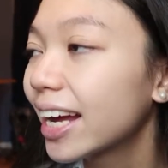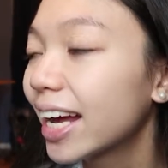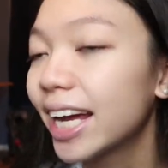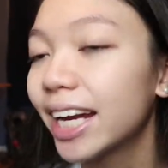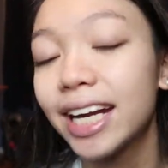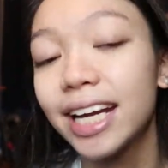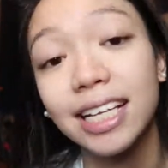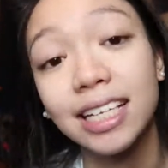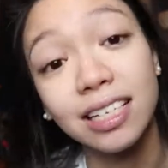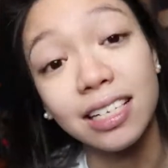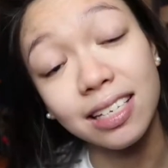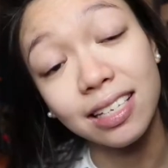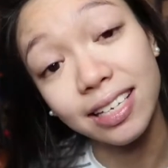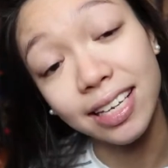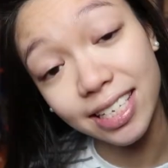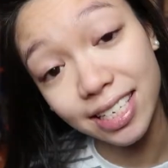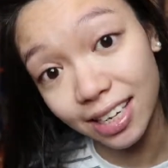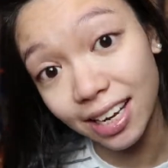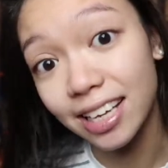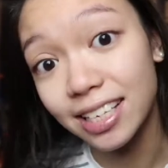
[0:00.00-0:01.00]
It is
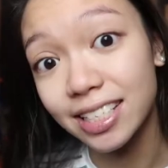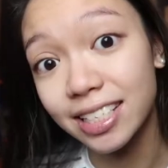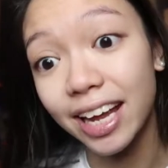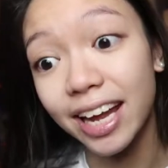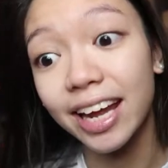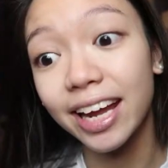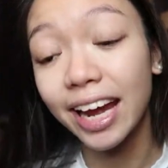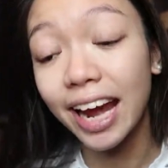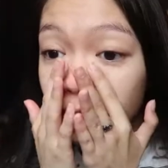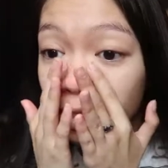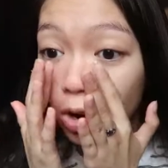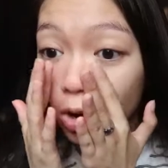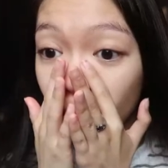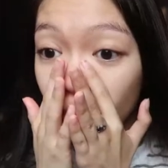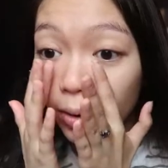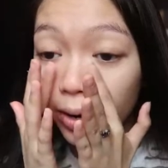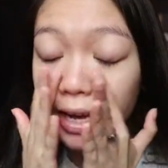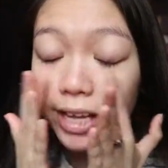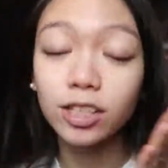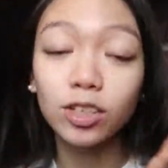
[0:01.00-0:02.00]
disgusting.
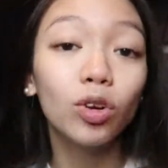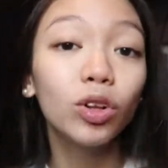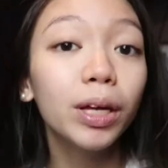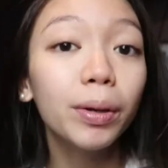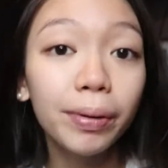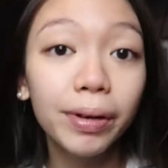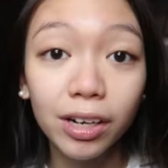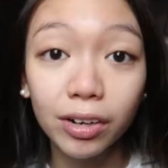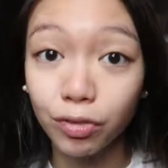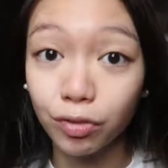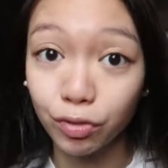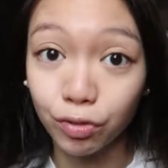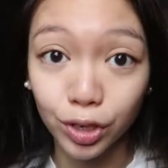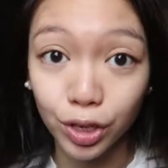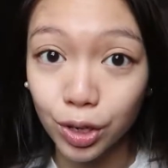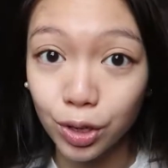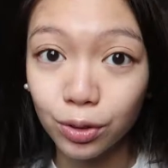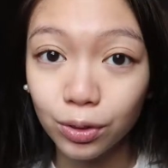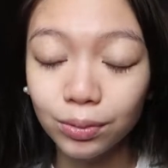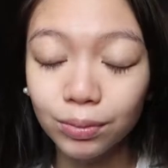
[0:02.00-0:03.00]
So it's only been a
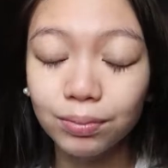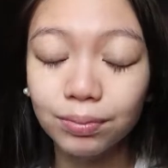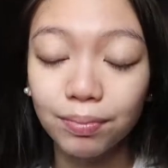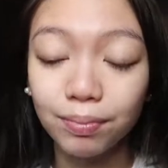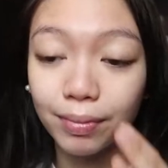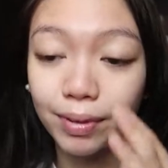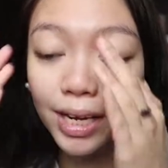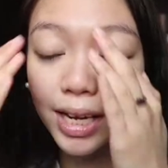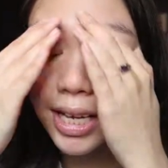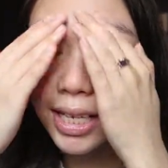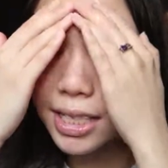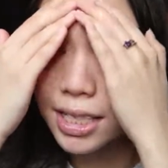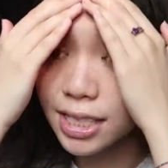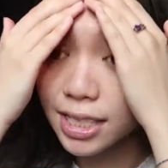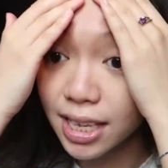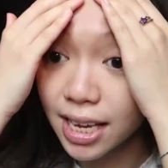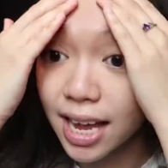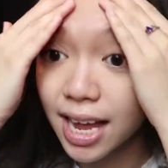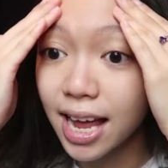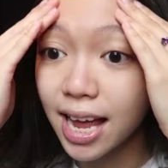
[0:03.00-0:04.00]
few minutes,